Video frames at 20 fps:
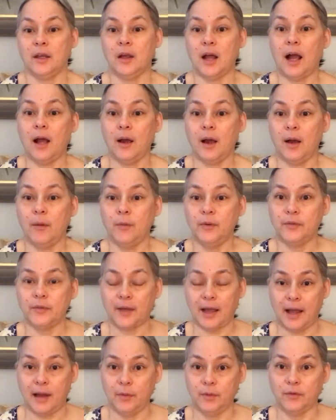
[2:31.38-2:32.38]
I
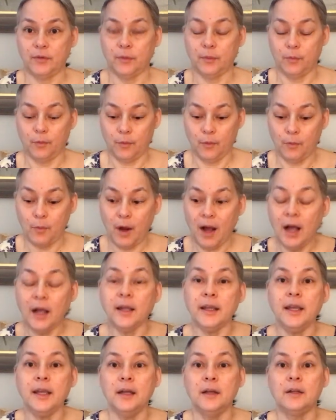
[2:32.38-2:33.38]
was
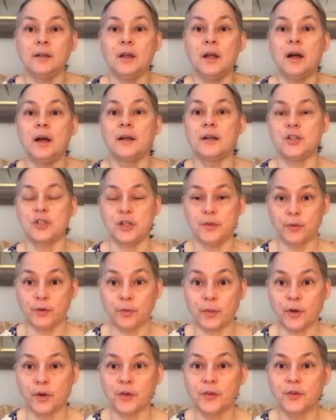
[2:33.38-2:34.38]
walking along, because she was
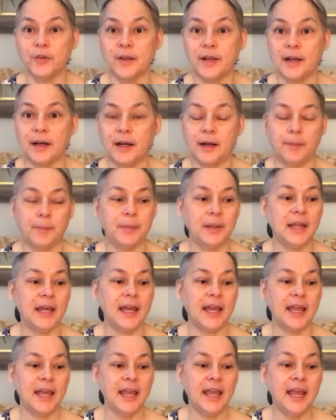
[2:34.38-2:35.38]
rehearsing a
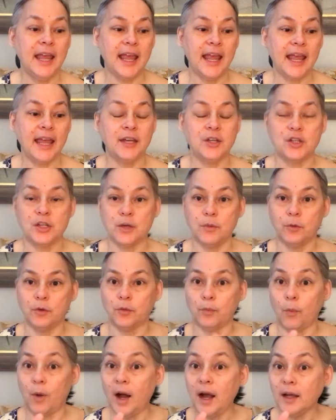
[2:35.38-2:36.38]
play, and she
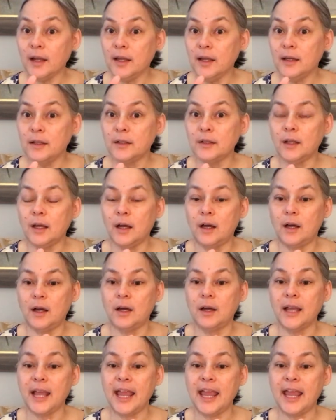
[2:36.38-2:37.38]
was walking
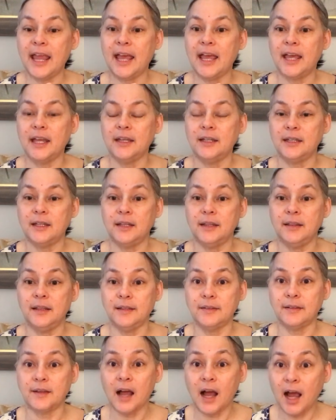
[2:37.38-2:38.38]
along, and
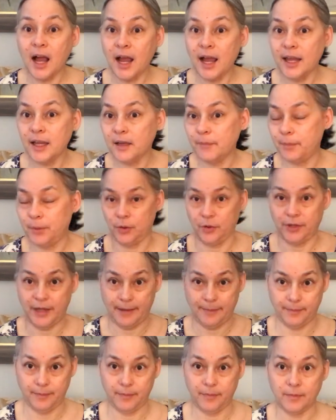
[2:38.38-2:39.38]
this guy pulled
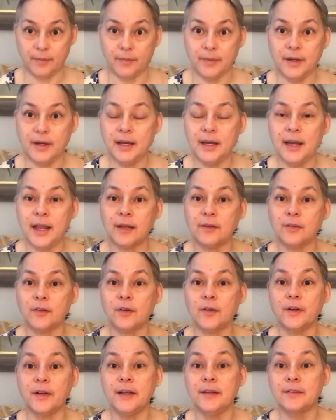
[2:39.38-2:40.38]
up next to
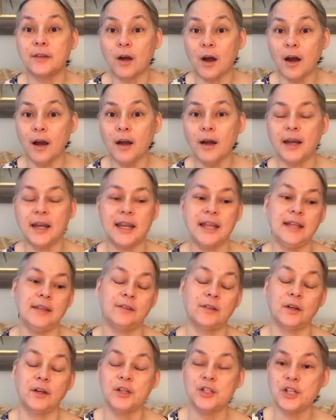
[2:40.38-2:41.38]
her in his car, and he
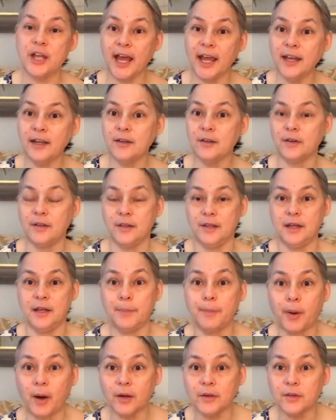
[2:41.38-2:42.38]
started chatting to her, and then he
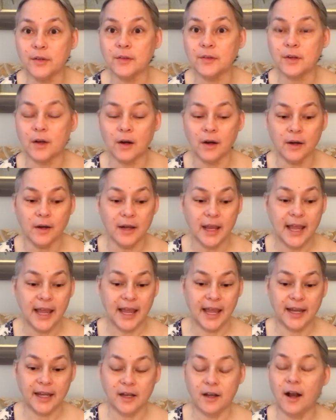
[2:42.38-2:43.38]
parked his car,
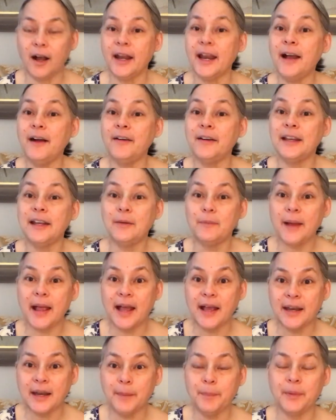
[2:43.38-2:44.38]
and he got out, and he
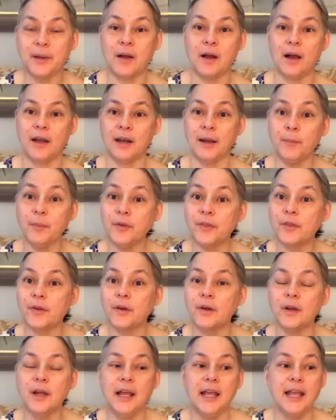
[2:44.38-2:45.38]
ran up and caught up with
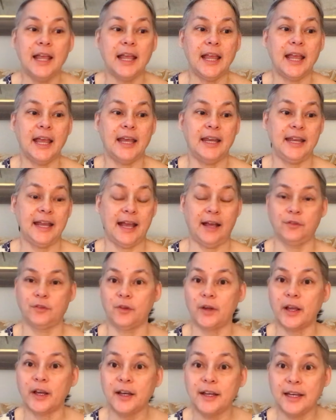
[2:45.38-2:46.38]
her, and he asked
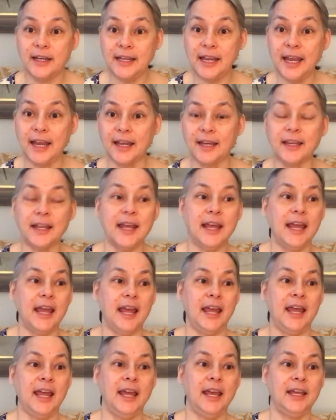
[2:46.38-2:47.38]
her out on a date.
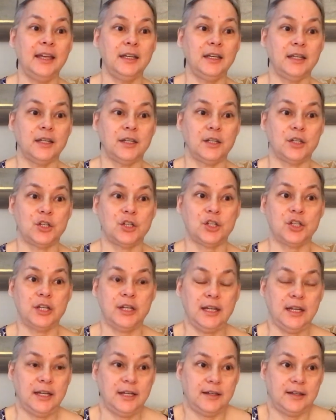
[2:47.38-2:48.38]
And
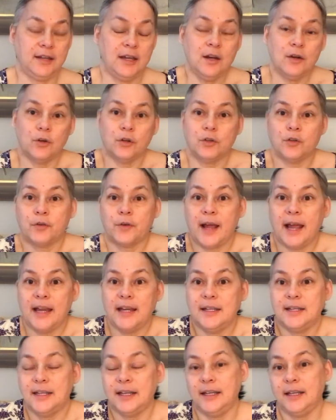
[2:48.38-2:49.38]
she, you know,
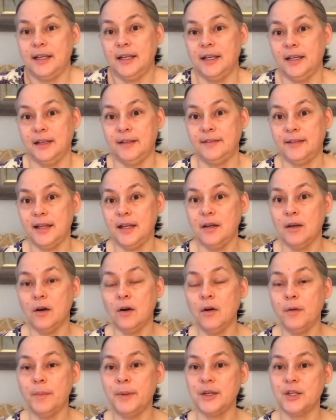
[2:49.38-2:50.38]
tried to say
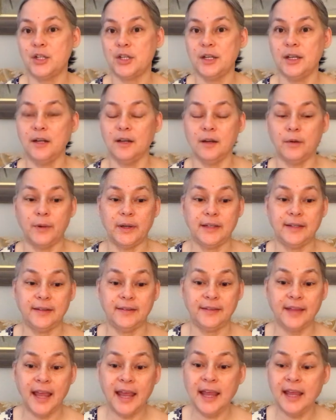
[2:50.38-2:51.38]
no, but she didn't know what to
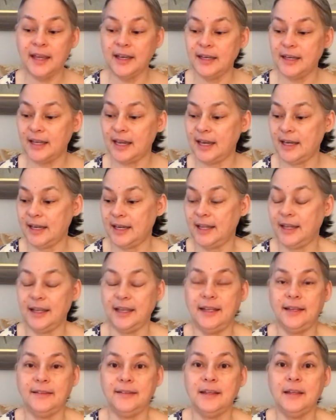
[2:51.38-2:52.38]
say, and
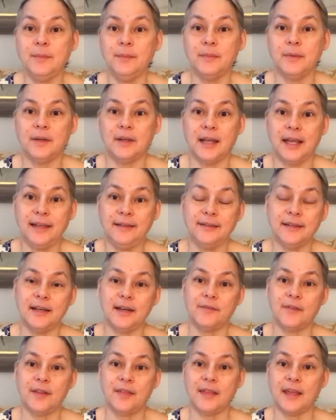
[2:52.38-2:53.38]
he seemed nice and
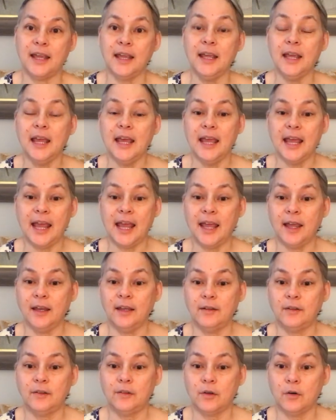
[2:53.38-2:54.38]
everything.
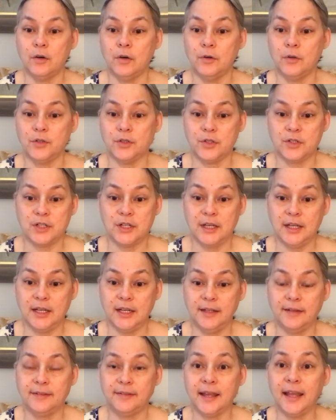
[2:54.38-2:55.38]
And so
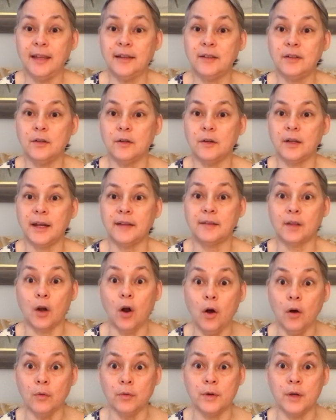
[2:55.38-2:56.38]
she said to, and I said,
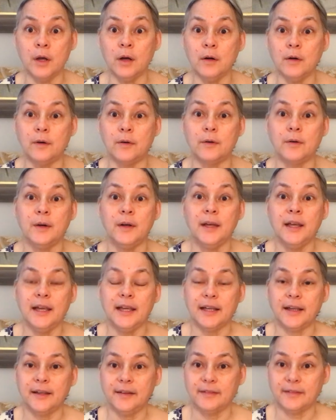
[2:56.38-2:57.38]
oh no,
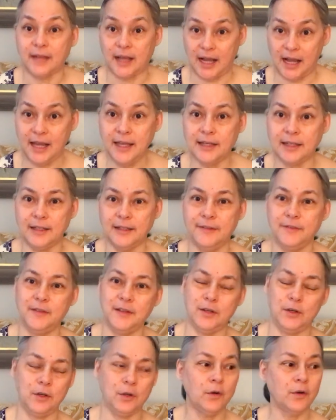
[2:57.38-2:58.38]
because I'd lived
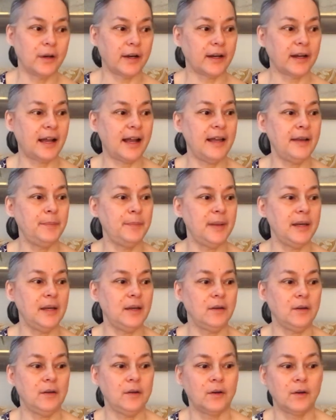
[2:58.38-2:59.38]
in New York. I'd been
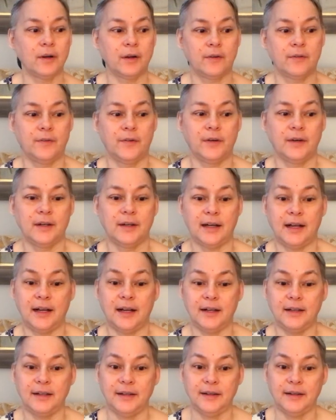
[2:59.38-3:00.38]
in New York for
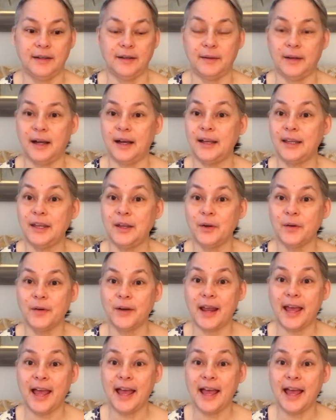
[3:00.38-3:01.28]
a year and a